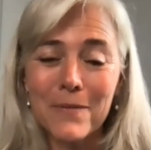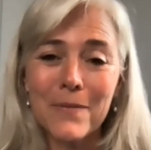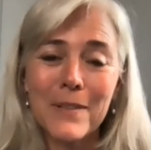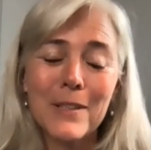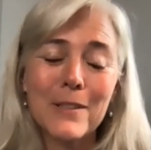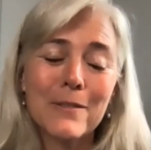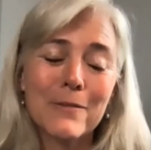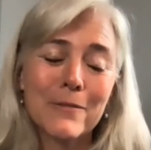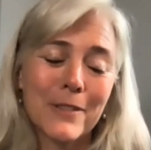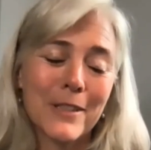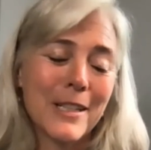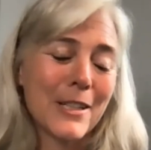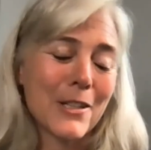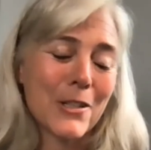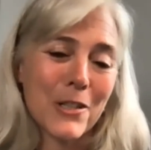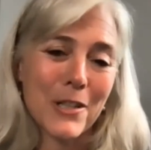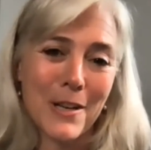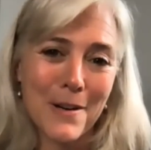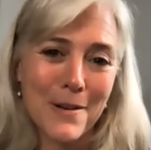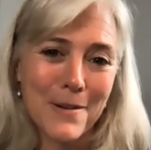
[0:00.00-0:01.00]
feel free to
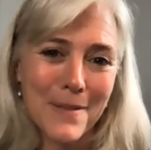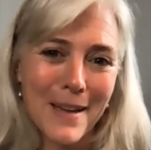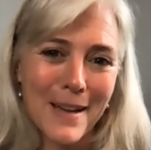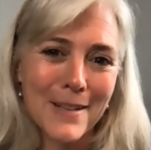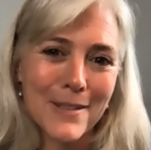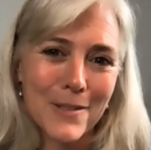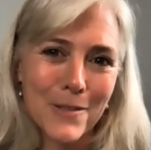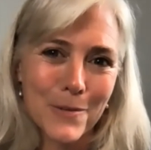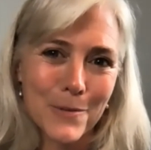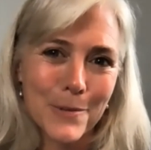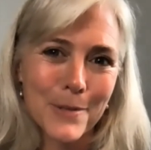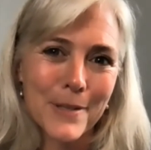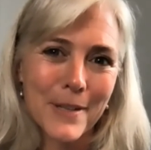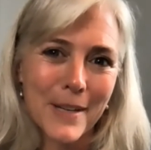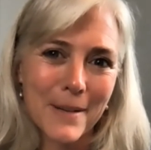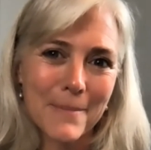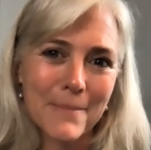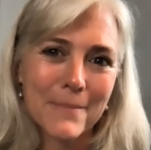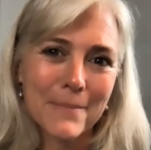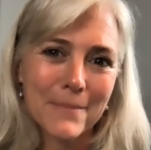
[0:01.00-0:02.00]
share that
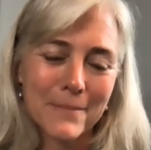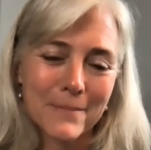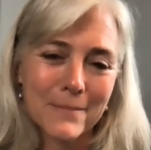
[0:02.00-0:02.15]
story